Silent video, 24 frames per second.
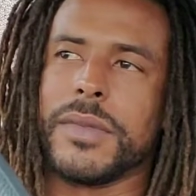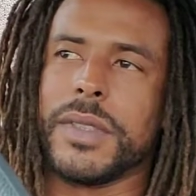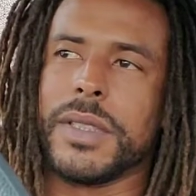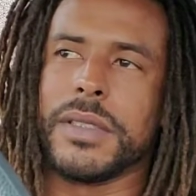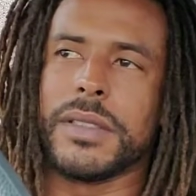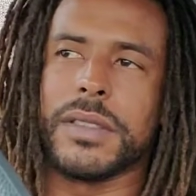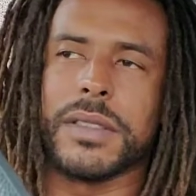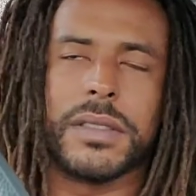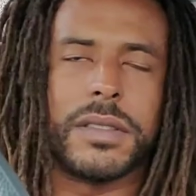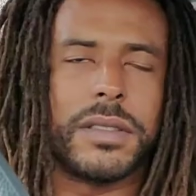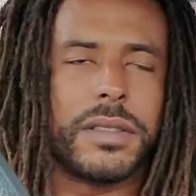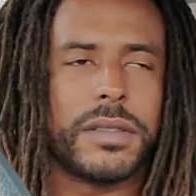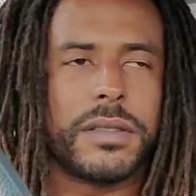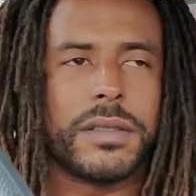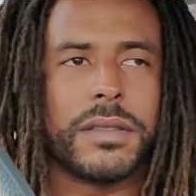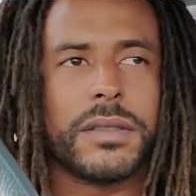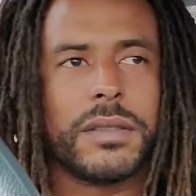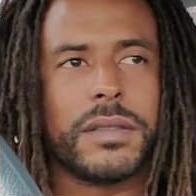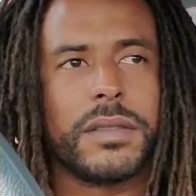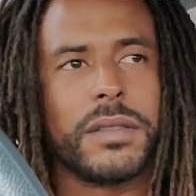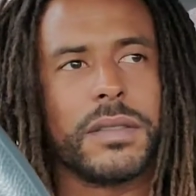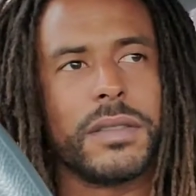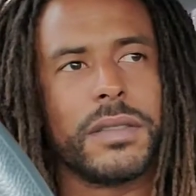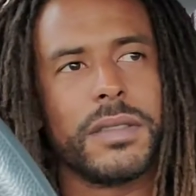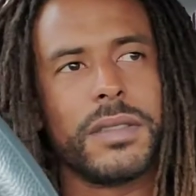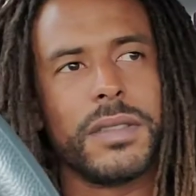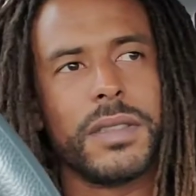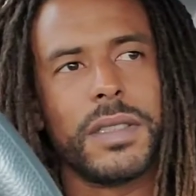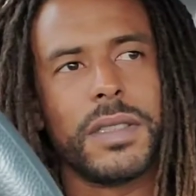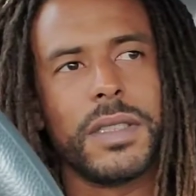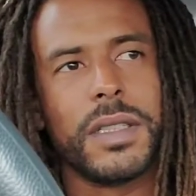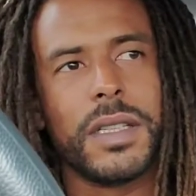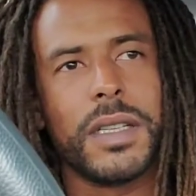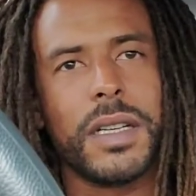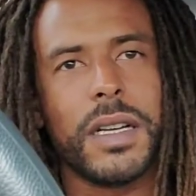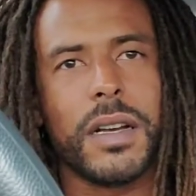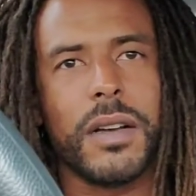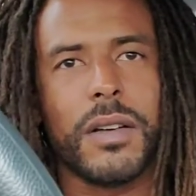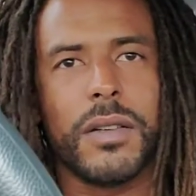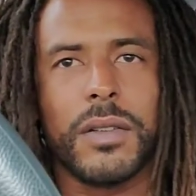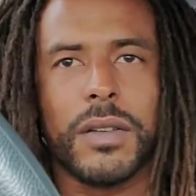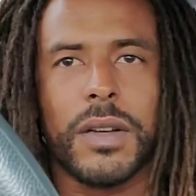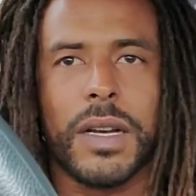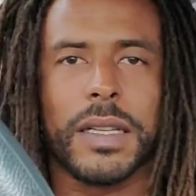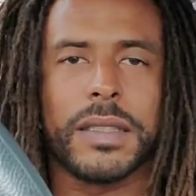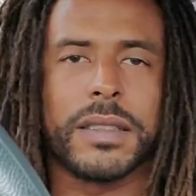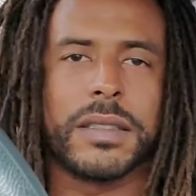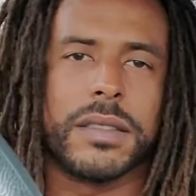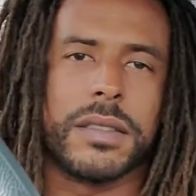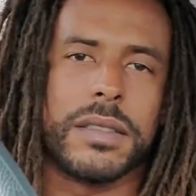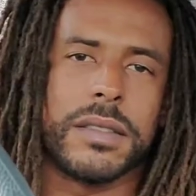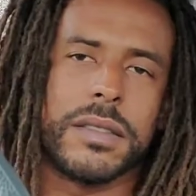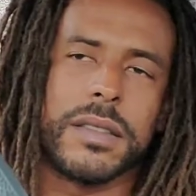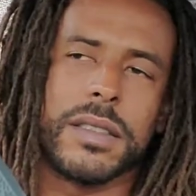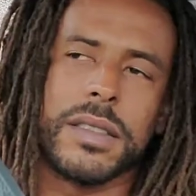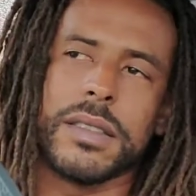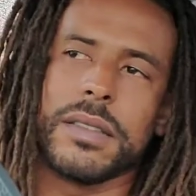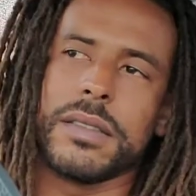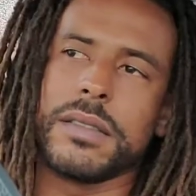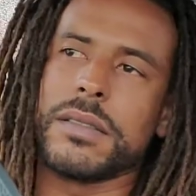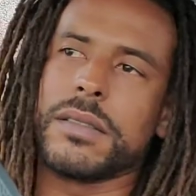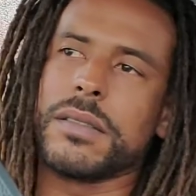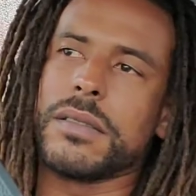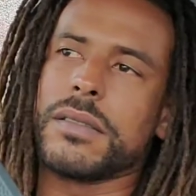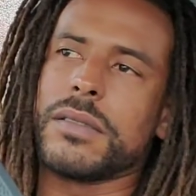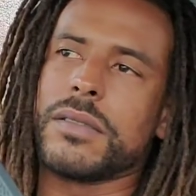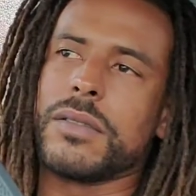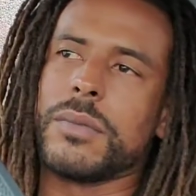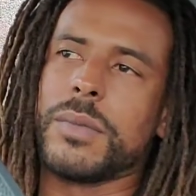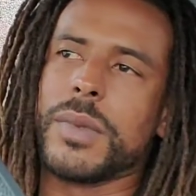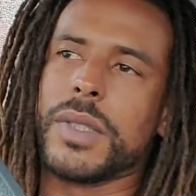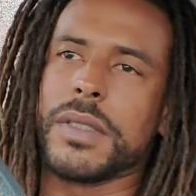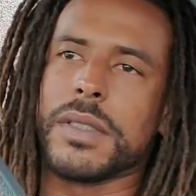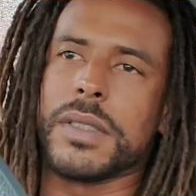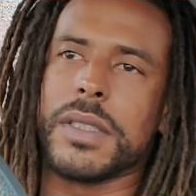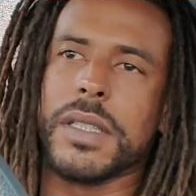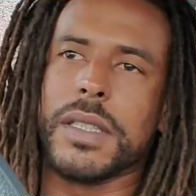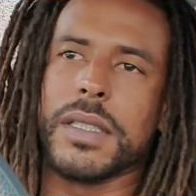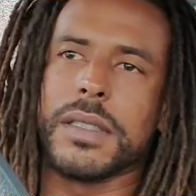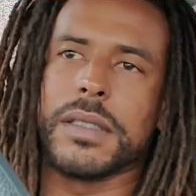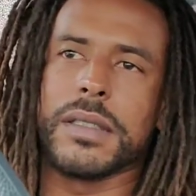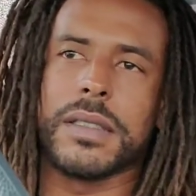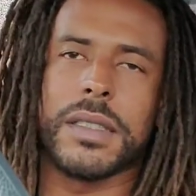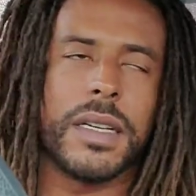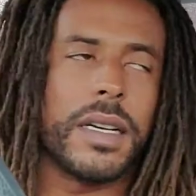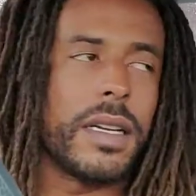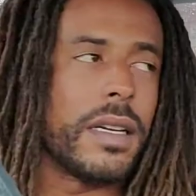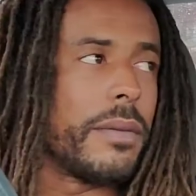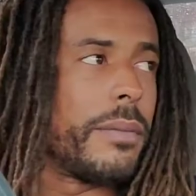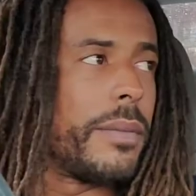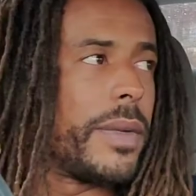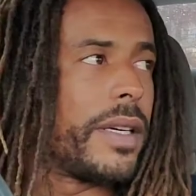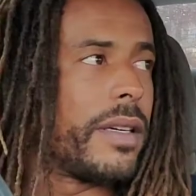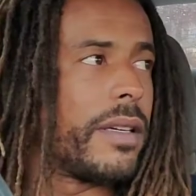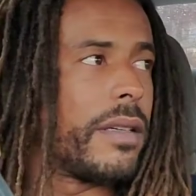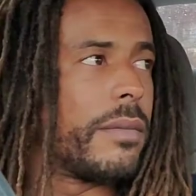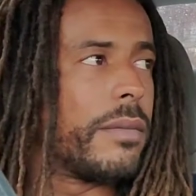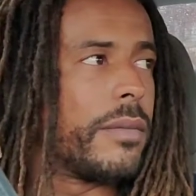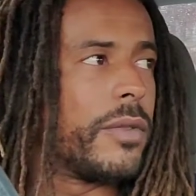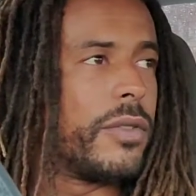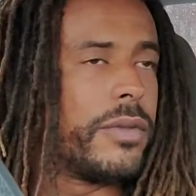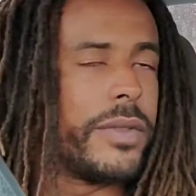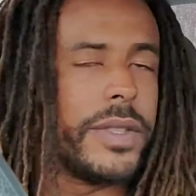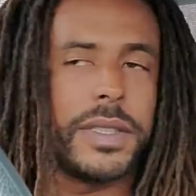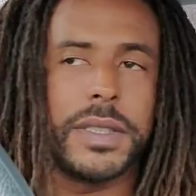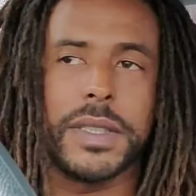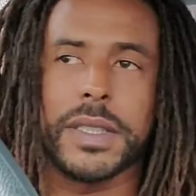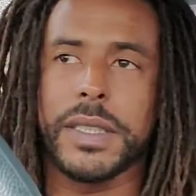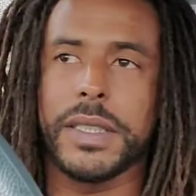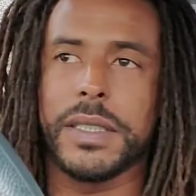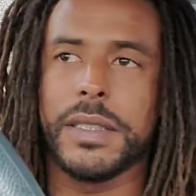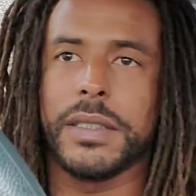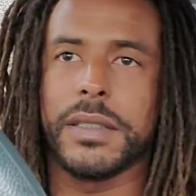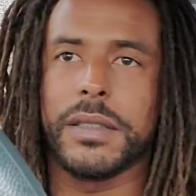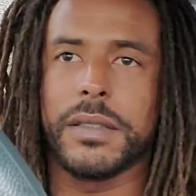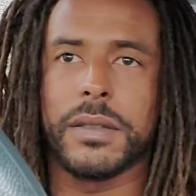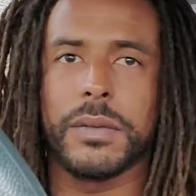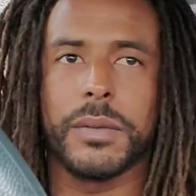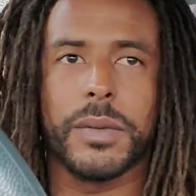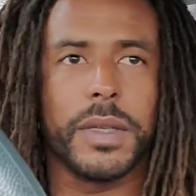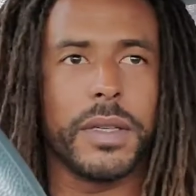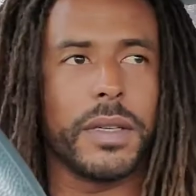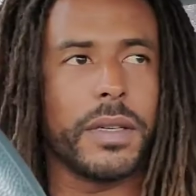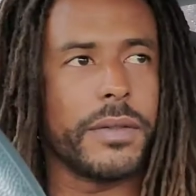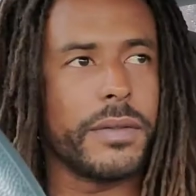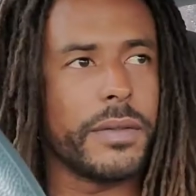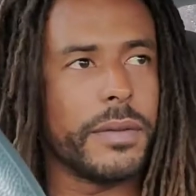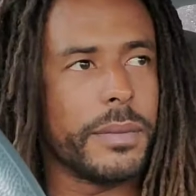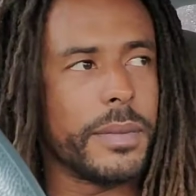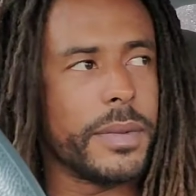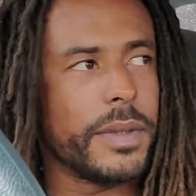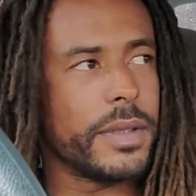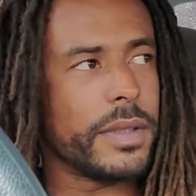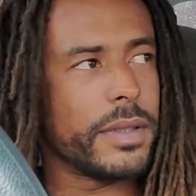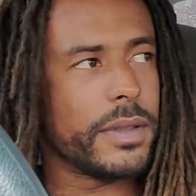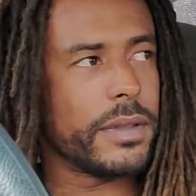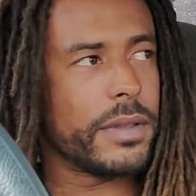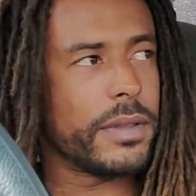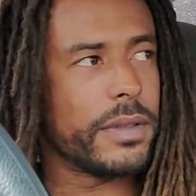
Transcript: which is, I don't know, I just think too much cussing kind of make a movie cheesy or whatever, but